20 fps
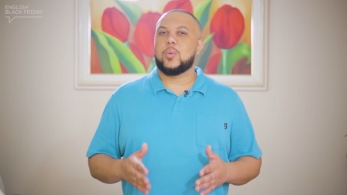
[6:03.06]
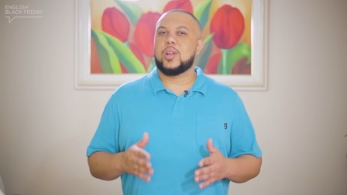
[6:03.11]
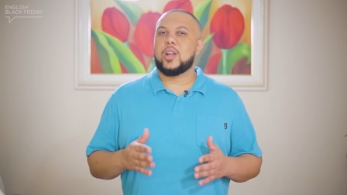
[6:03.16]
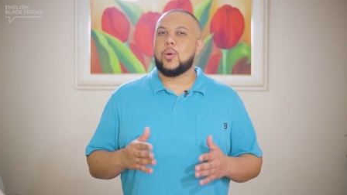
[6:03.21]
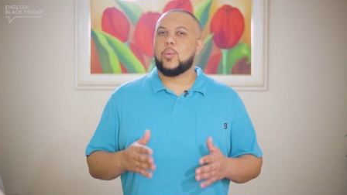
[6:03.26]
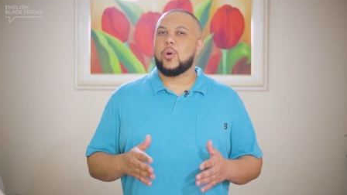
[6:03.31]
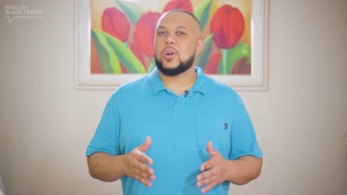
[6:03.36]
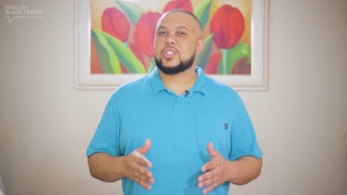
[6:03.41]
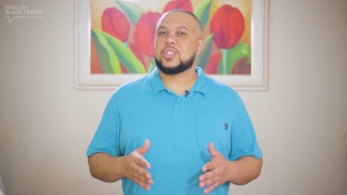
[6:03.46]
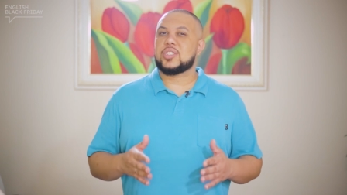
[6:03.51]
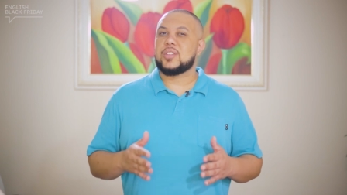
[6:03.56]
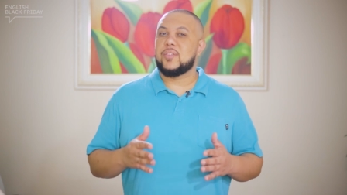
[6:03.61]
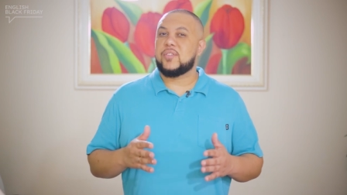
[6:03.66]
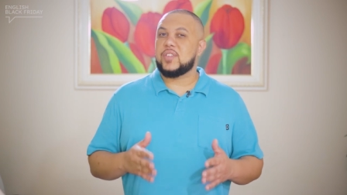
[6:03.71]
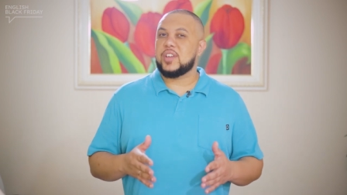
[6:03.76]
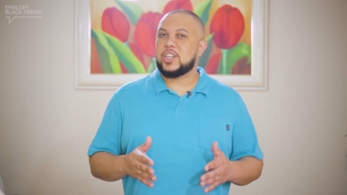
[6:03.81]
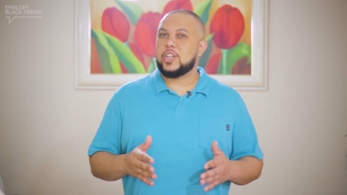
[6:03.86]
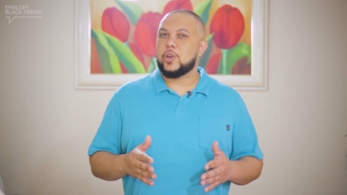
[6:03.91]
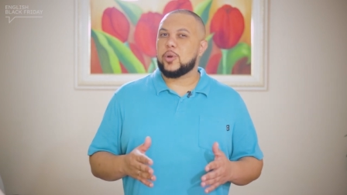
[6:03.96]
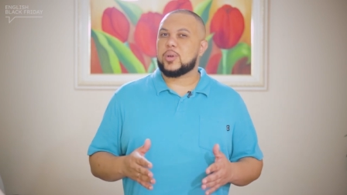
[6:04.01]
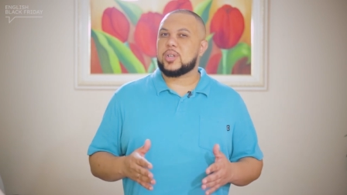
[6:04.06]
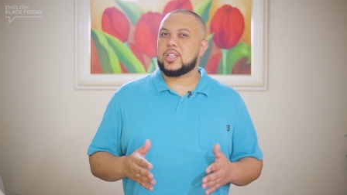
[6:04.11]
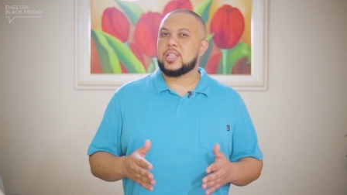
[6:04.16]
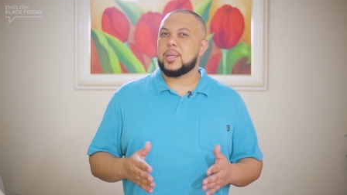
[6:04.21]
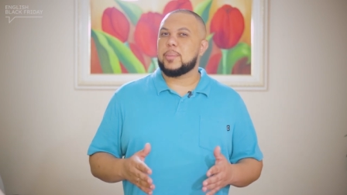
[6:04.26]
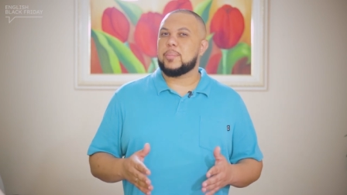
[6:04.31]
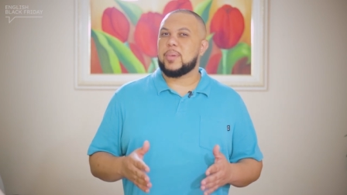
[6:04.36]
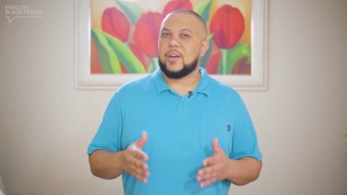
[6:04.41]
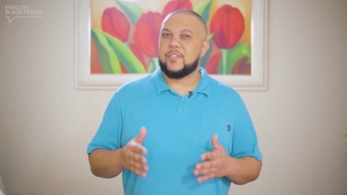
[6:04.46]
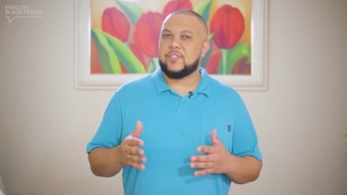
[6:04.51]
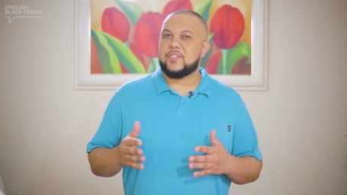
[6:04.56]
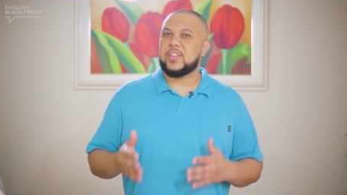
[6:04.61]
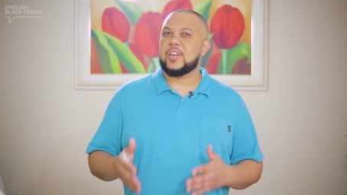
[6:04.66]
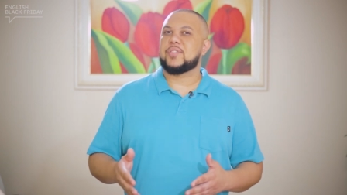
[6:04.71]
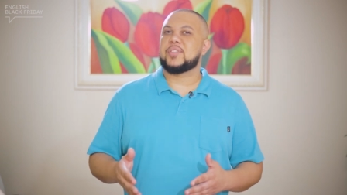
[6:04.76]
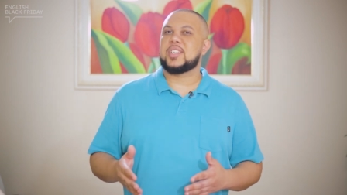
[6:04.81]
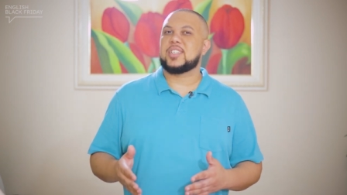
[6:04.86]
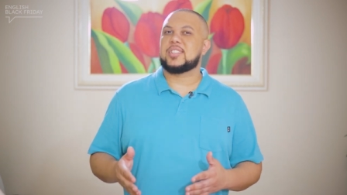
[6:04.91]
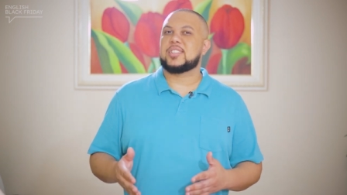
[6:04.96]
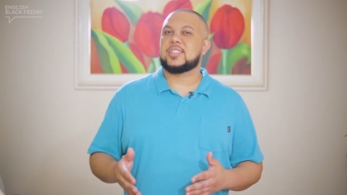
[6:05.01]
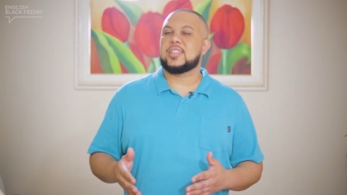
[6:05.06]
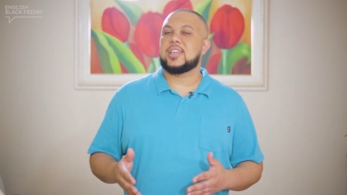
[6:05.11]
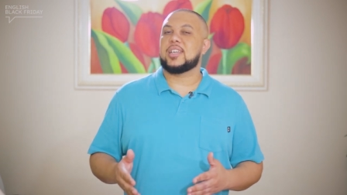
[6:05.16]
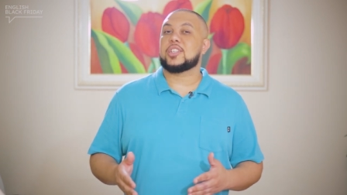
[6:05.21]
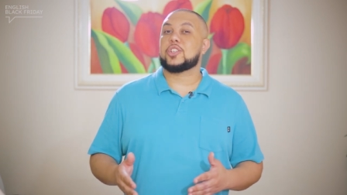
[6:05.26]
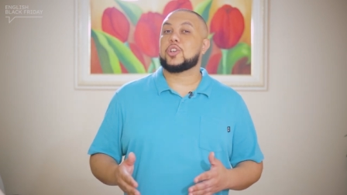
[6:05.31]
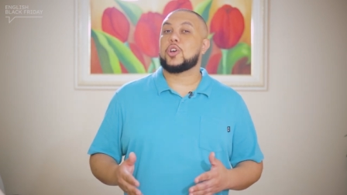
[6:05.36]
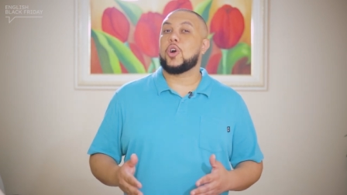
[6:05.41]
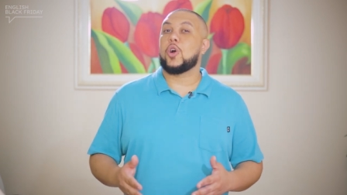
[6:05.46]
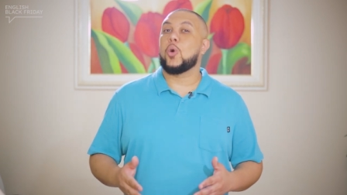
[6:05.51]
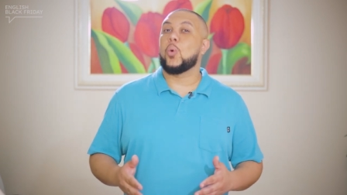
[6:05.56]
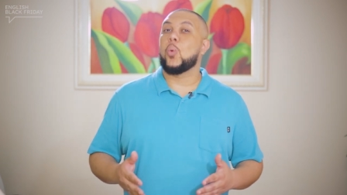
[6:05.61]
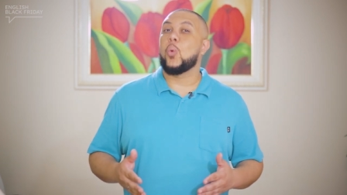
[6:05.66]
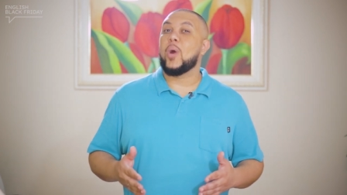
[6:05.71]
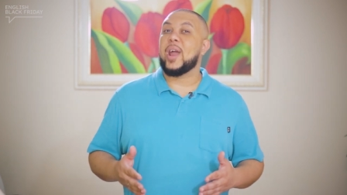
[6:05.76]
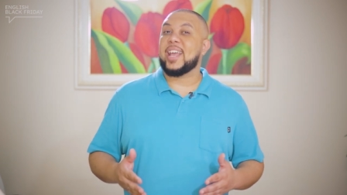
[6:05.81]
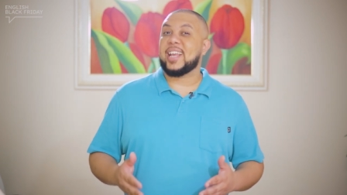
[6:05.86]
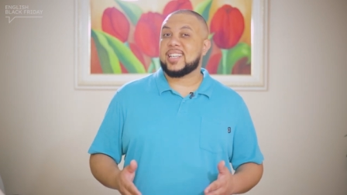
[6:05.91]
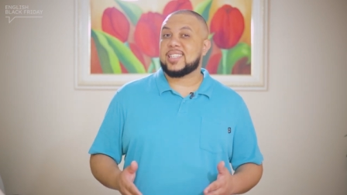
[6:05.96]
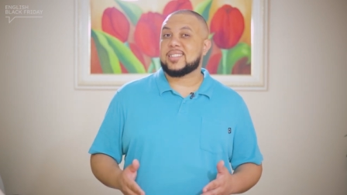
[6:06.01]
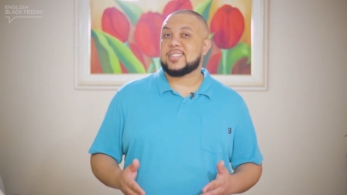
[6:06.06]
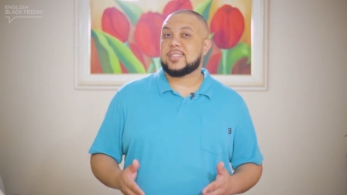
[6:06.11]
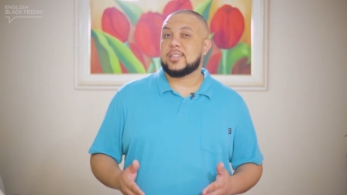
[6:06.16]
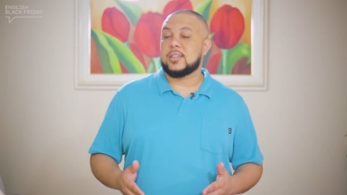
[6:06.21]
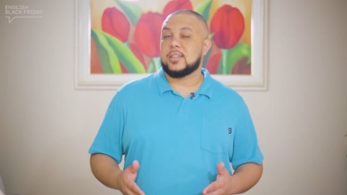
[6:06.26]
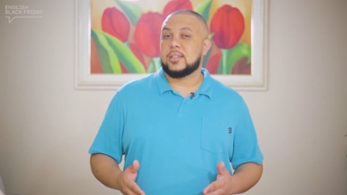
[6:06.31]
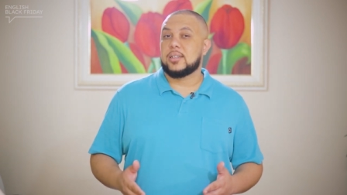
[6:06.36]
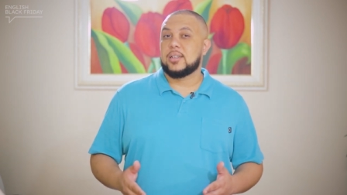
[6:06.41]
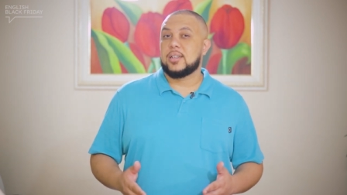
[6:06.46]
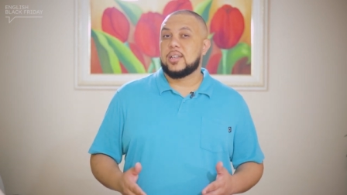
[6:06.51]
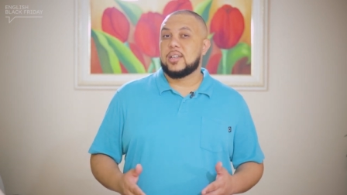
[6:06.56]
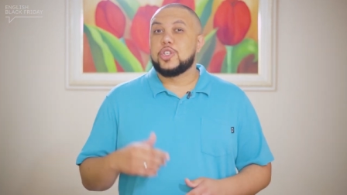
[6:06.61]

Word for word: when I watched the video clip by 50 Cent called Wankster.